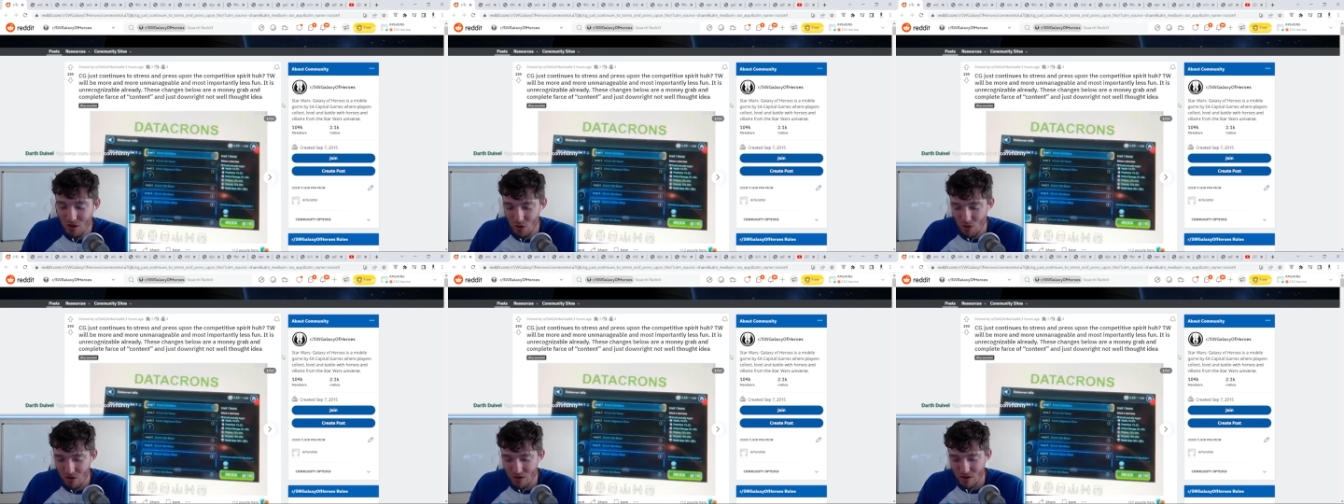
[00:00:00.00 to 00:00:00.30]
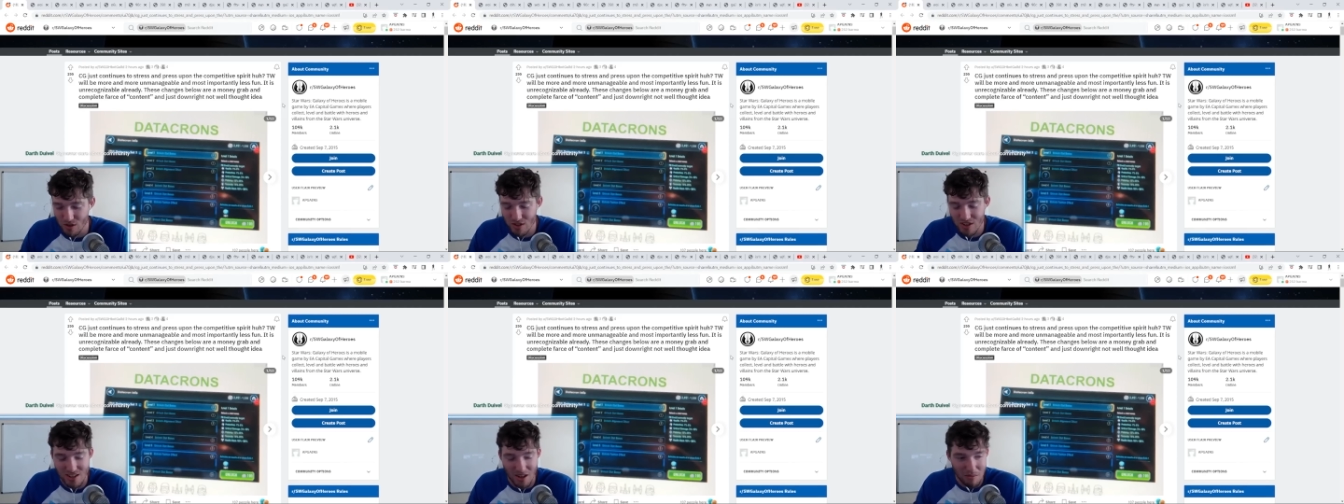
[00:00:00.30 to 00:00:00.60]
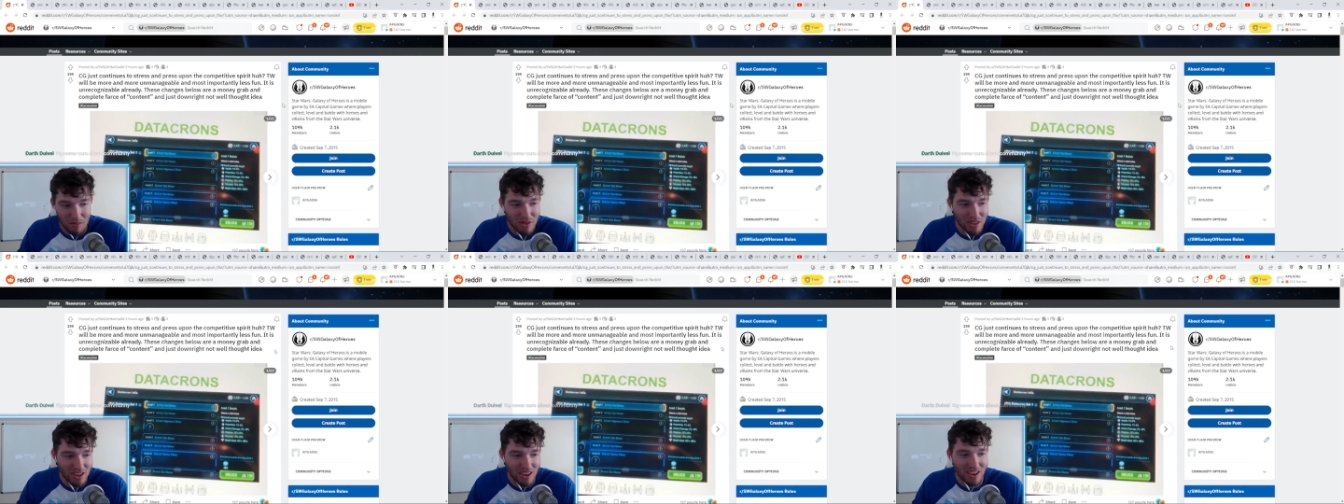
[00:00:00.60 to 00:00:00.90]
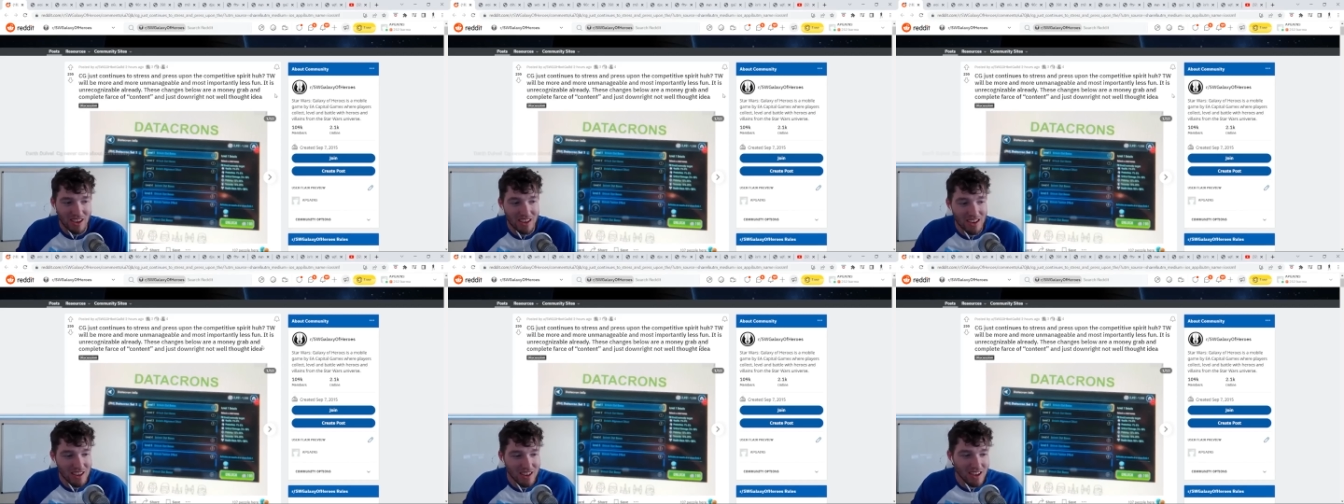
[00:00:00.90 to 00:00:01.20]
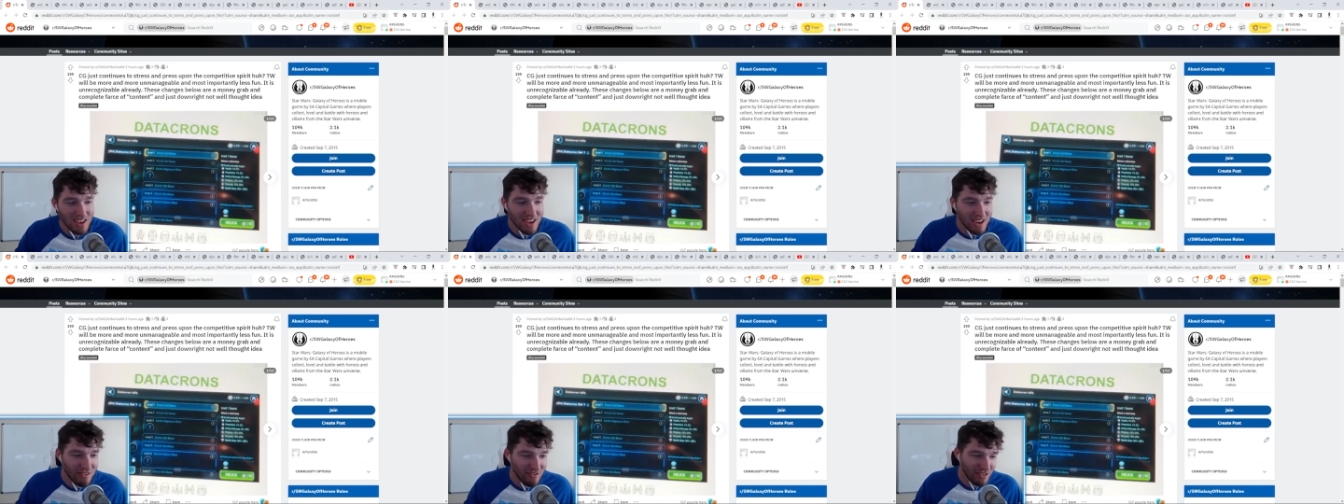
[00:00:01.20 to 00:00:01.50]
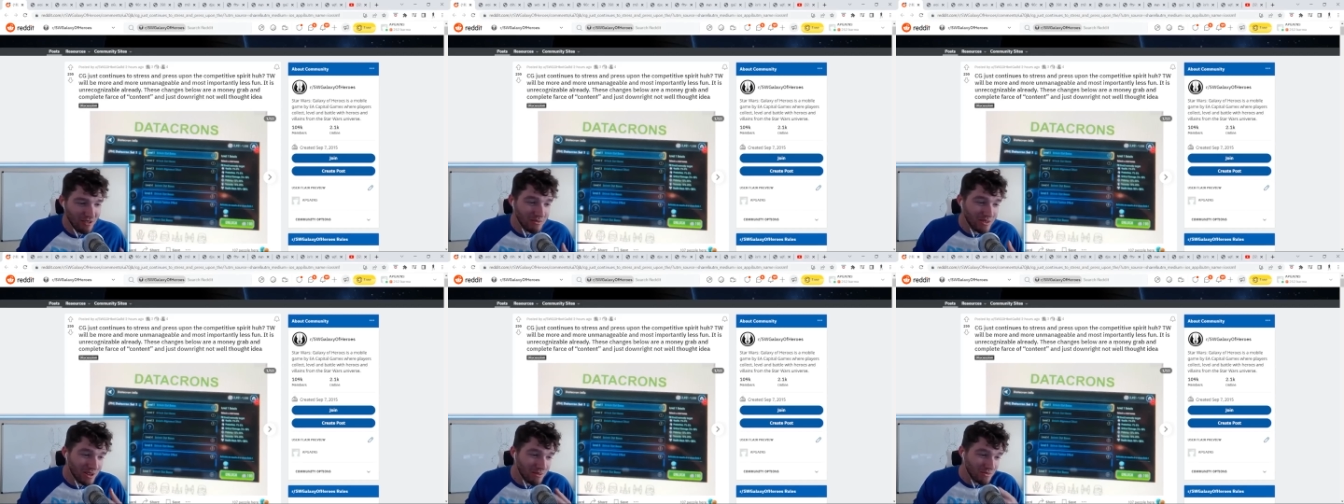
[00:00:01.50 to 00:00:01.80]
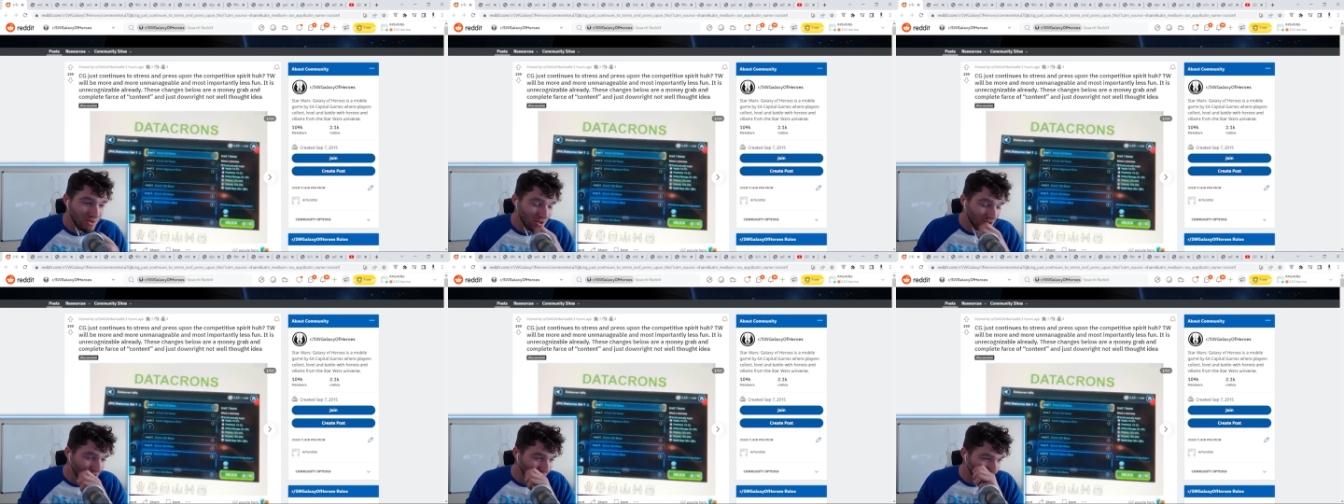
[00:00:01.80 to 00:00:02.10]
or something from them
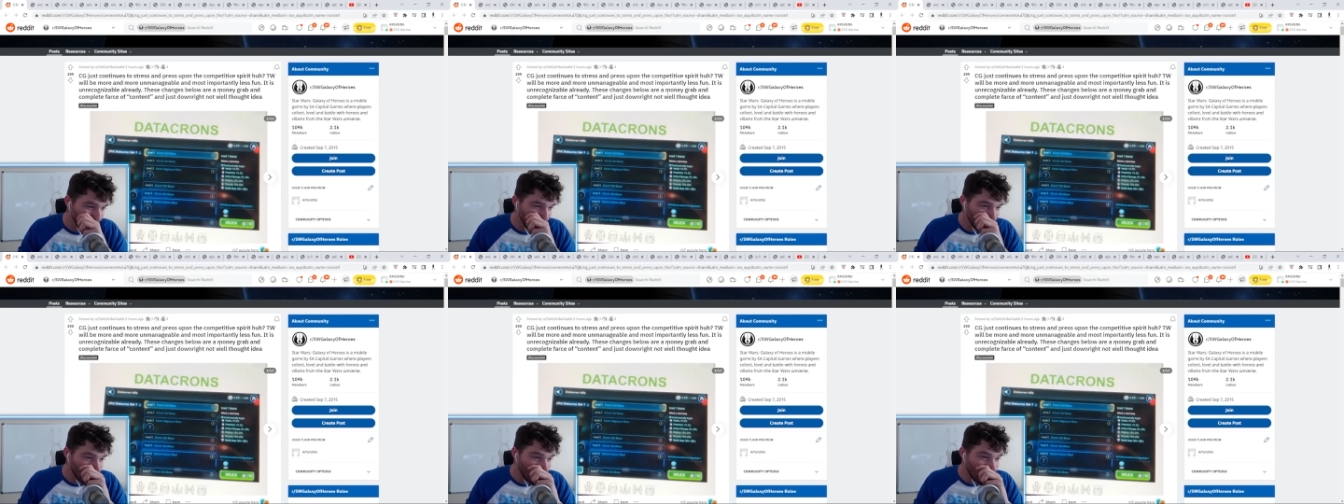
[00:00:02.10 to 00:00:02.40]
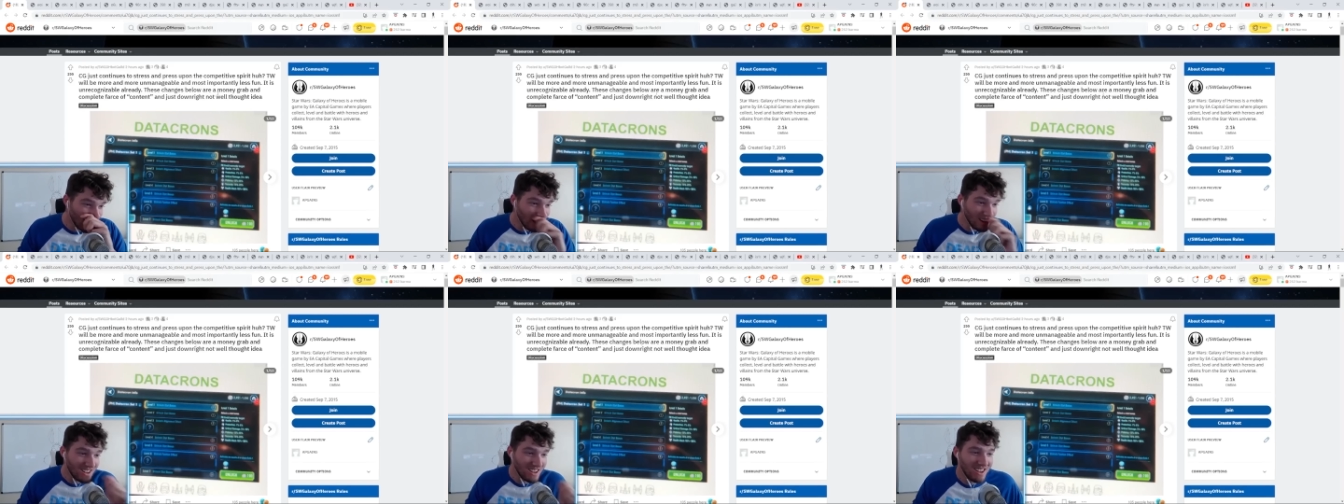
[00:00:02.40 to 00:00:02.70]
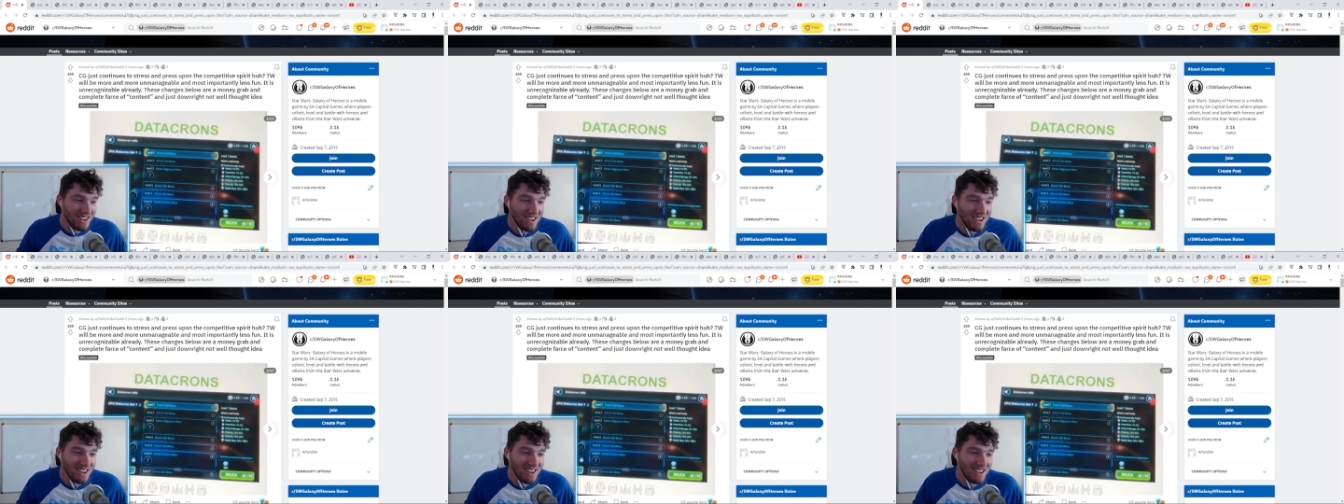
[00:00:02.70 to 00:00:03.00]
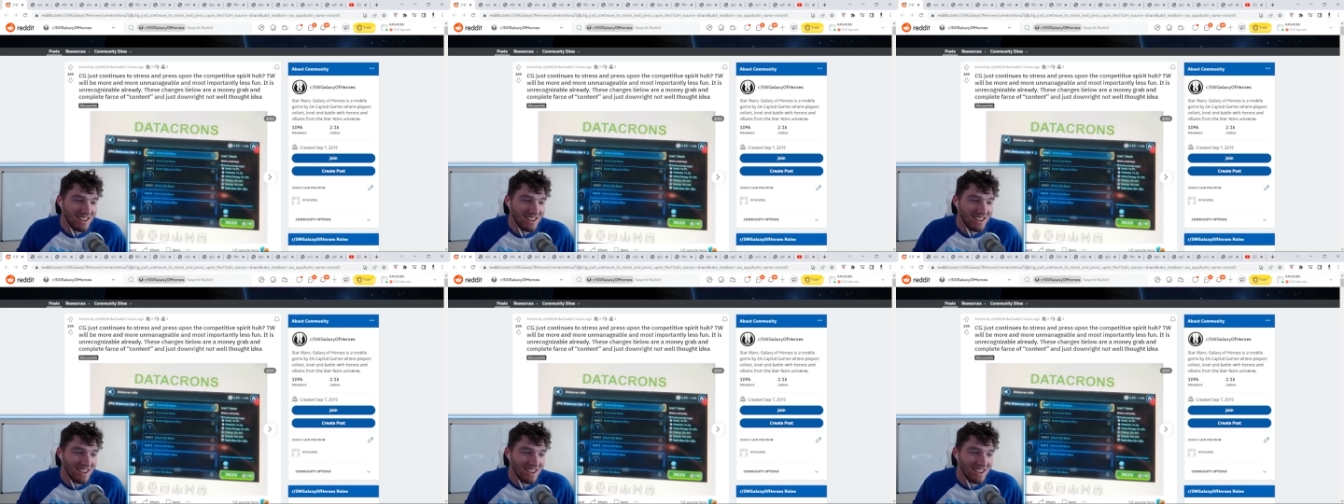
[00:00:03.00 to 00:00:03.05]
Ooh,